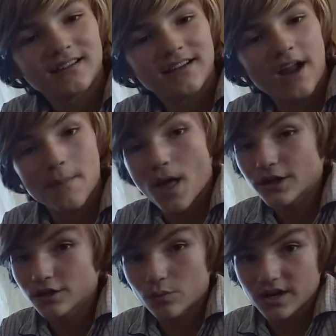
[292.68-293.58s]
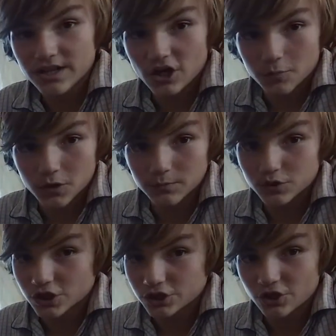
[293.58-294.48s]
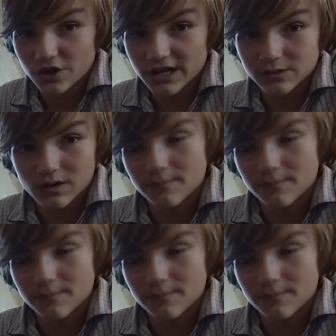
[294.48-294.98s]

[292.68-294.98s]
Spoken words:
Now, I'm not going to wear the armor, I'm just going to show you guys what I